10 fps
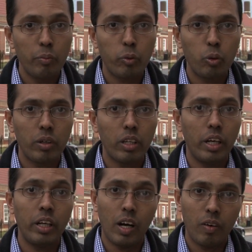improvement
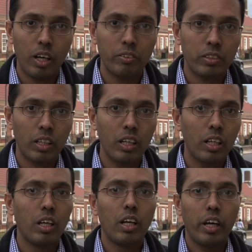in our lifestyle,
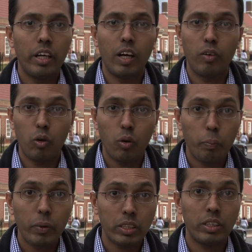in our
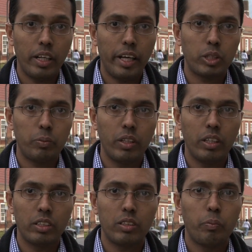personal
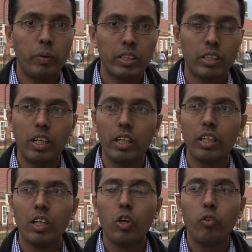experience.
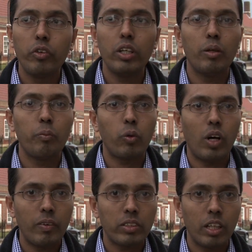Personally, we improve
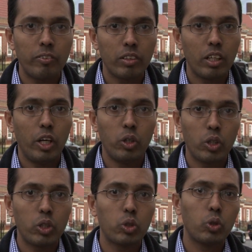ourselves in
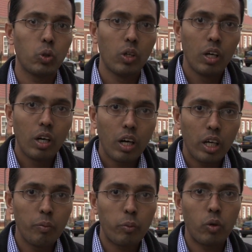order to
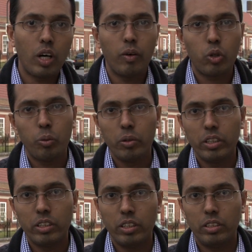improve our
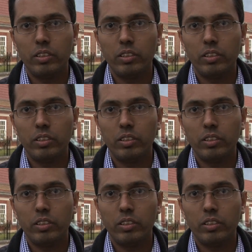community.